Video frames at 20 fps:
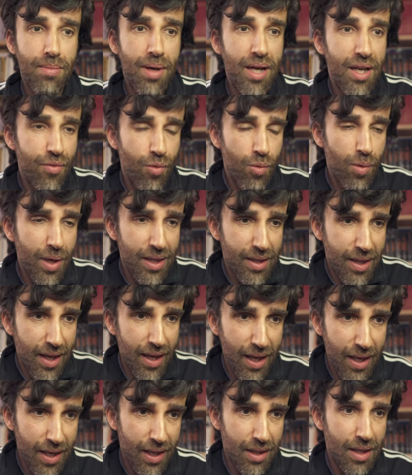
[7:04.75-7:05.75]
But if we
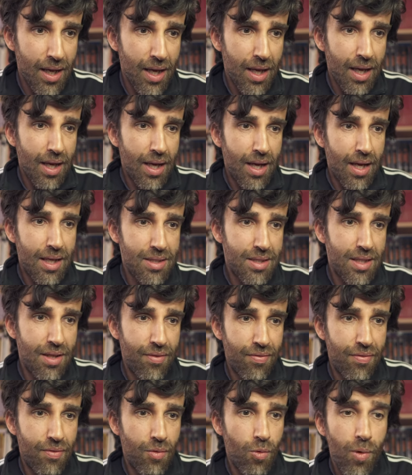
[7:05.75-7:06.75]
take it as
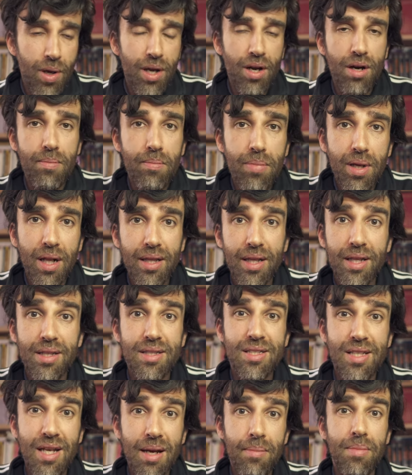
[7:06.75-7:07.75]
if we are
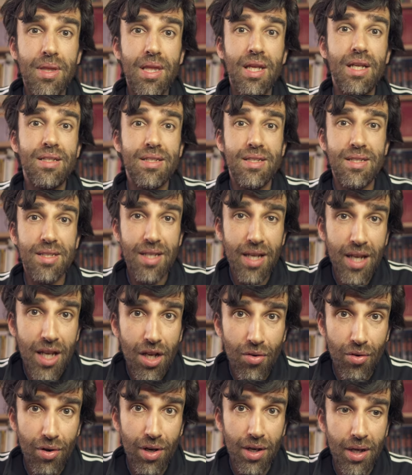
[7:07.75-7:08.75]
building something
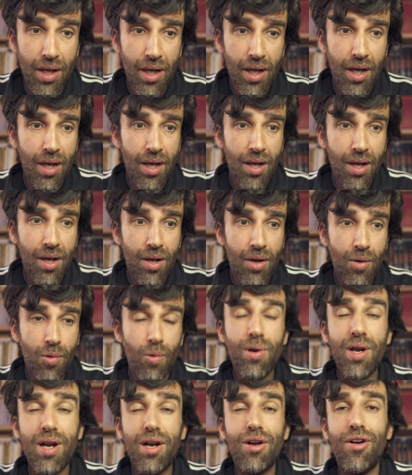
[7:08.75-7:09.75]
sacred,
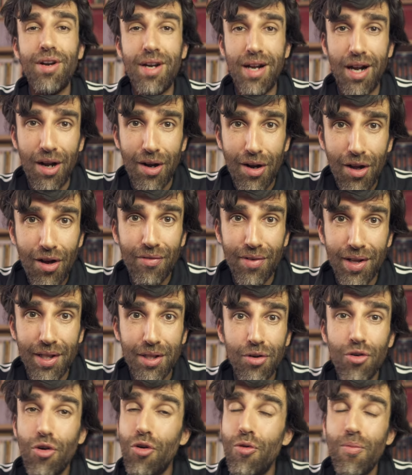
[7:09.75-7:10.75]
we're going to love
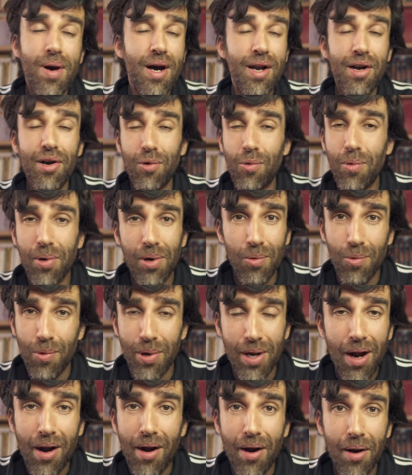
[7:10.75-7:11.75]
it no matter where
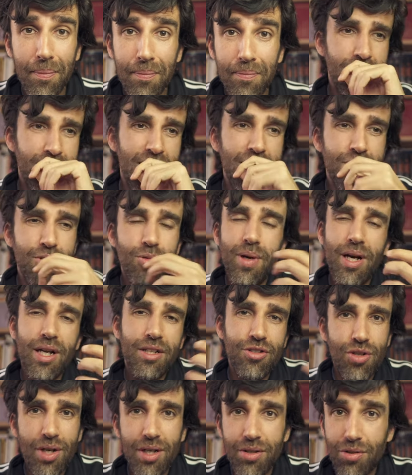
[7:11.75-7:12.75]
we are that's what
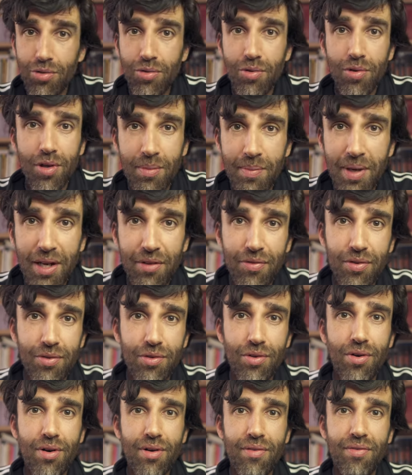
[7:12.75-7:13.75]
I try to do with my
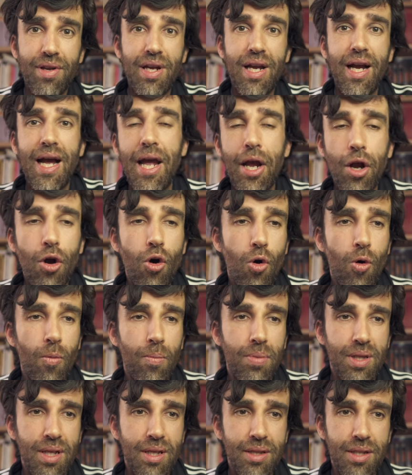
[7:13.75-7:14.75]
photography and I
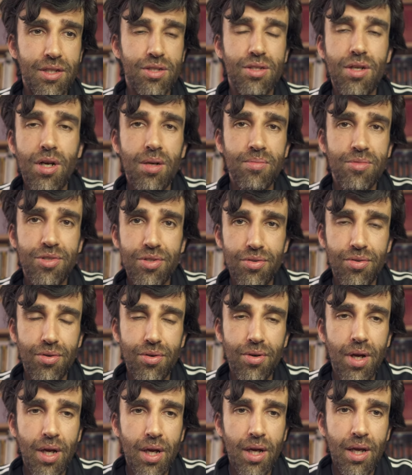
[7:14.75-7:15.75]
hope that this comes
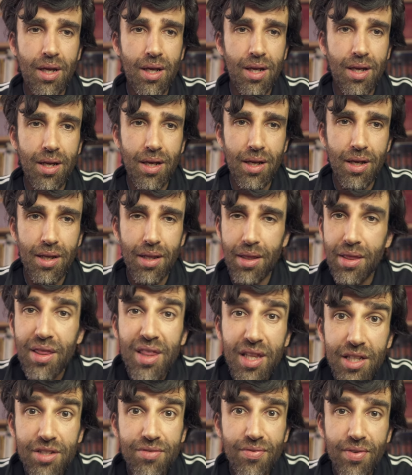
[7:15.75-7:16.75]
through uh,
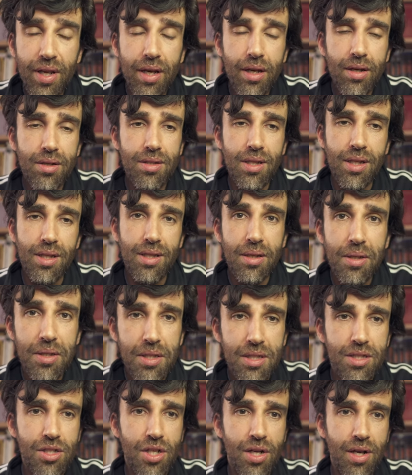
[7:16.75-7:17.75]
in these videos in
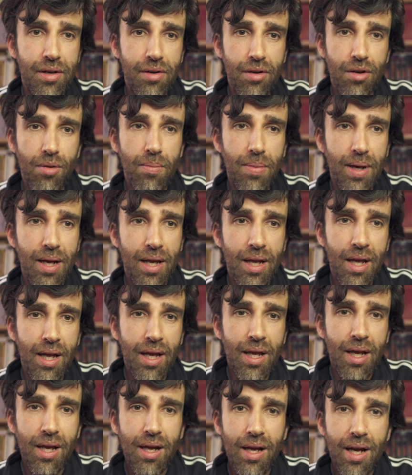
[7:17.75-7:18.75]
this channel but
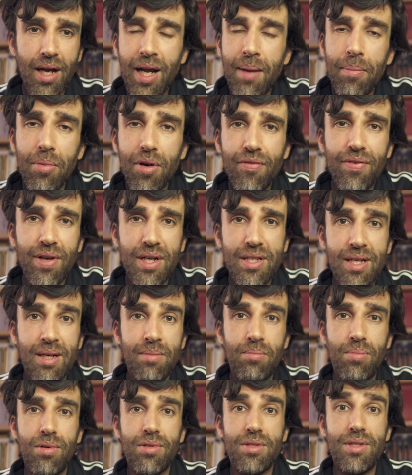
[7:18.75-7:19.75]
a couple of
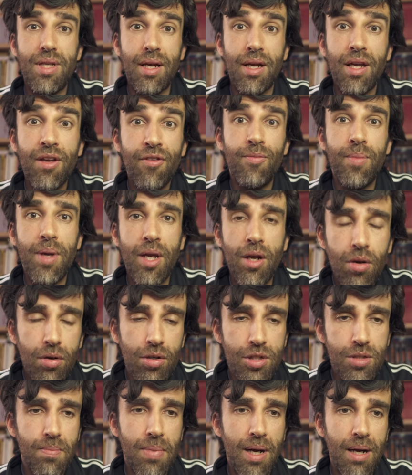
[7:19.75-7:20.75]
examples that give me
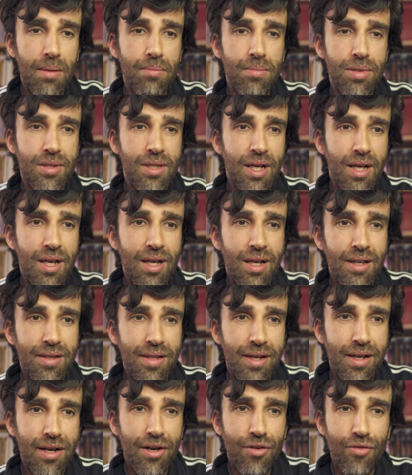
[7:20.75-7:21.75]
goosebumps
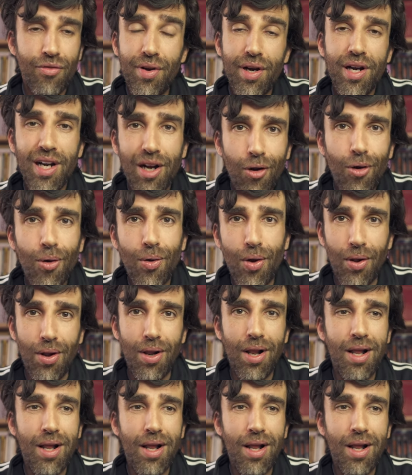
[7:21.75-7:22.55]
that are very local